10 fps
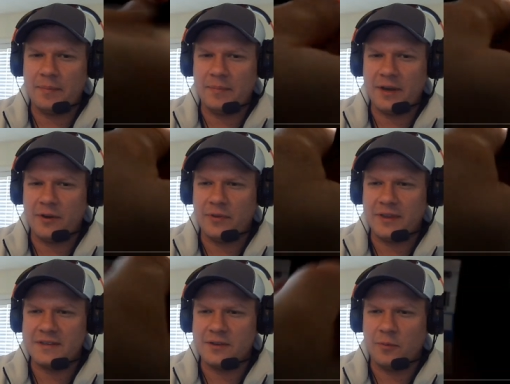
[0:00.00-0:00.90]
you know
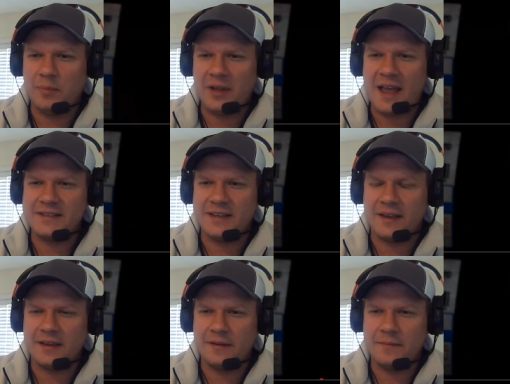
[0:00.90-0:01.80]
these little
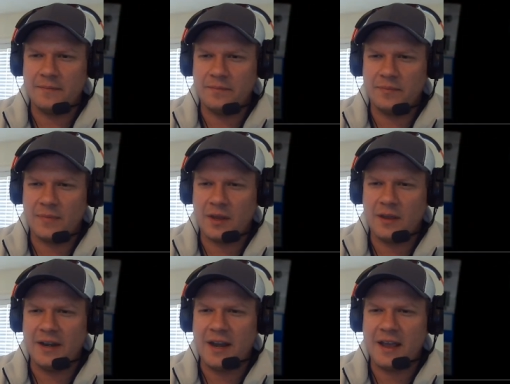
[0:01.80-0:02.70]
plastic
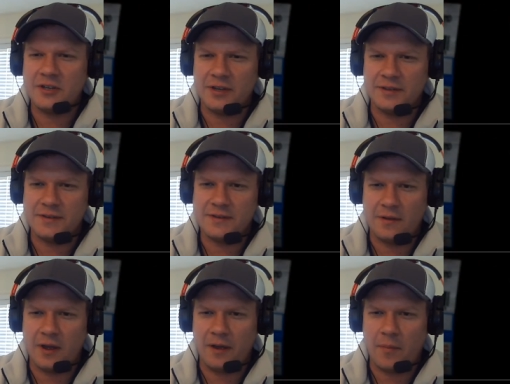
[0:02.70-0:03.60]
connections
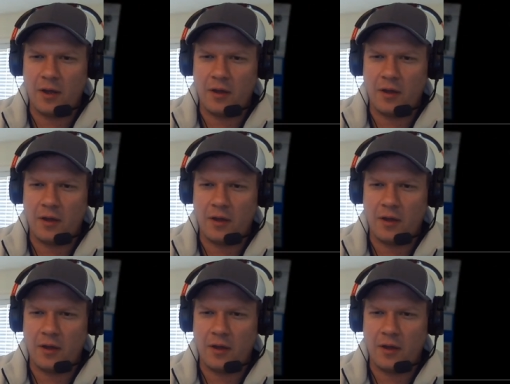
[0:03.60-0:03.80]
um,